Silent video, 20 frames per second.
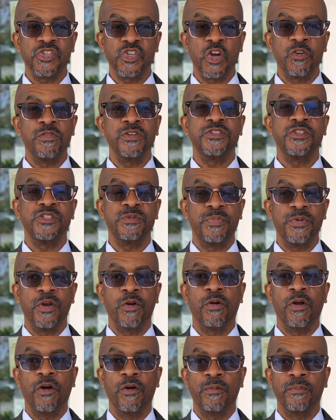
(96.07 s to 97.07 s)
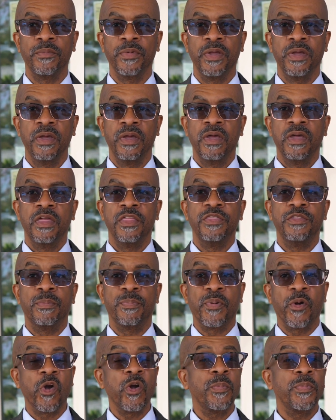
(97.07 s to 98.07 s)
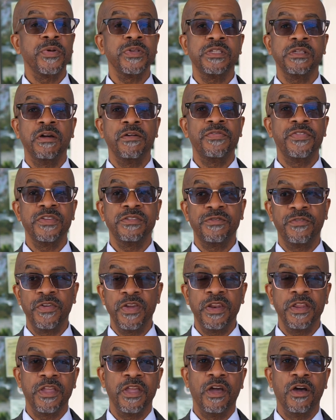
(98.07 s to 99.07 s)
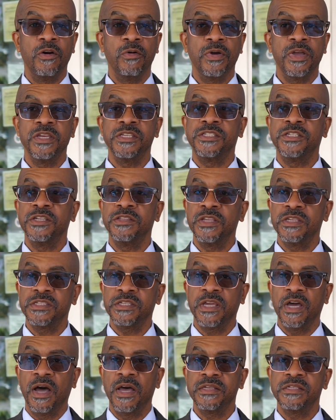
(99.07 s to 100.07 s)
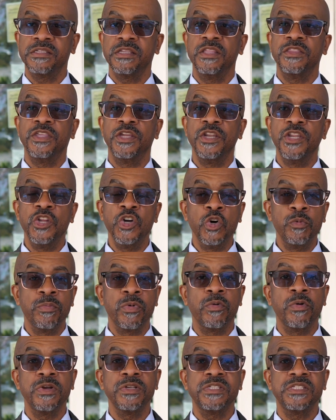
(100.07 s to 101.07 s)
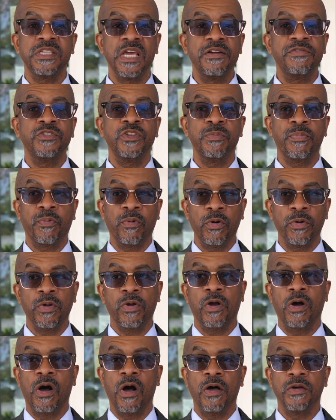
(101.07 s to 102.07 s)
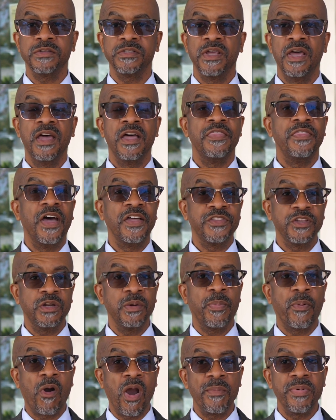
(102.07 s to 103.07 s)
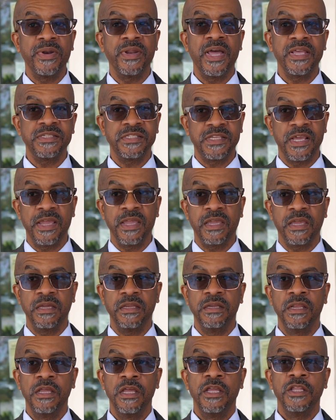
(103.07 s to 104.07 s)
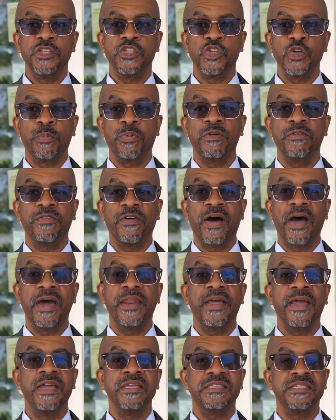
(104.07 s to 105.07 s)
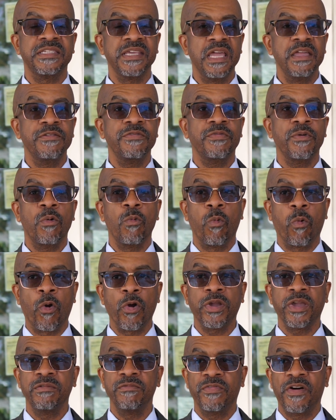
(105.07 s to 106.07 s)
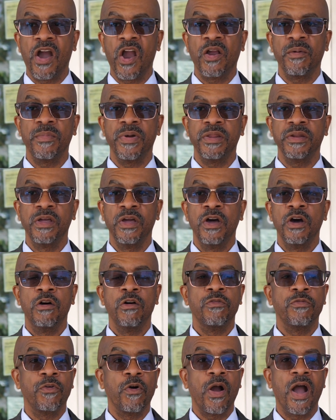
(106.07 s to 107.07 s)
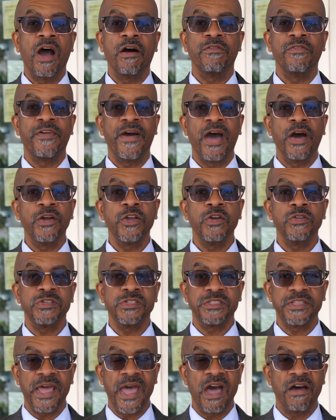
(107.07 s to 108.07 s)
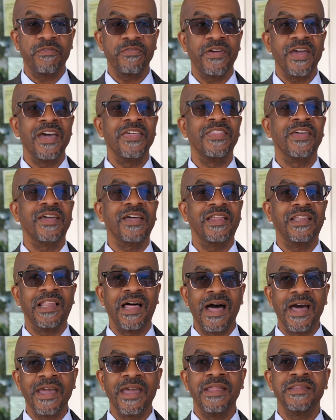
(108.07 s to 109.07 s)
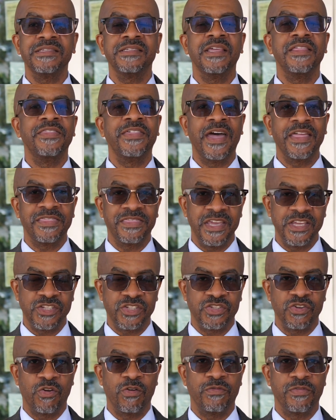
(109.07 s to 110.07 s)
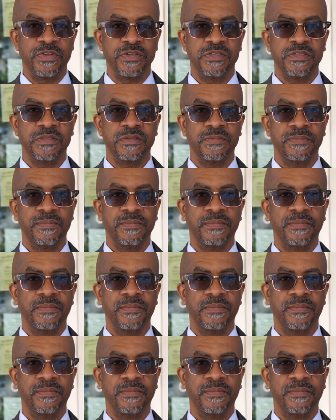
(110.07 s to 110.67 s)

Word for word: Services Bureau. The purpose of this video is to discuss the numerous safety protocols that the department has taken to provide a safe work environment for our valued staff and the clients that they service.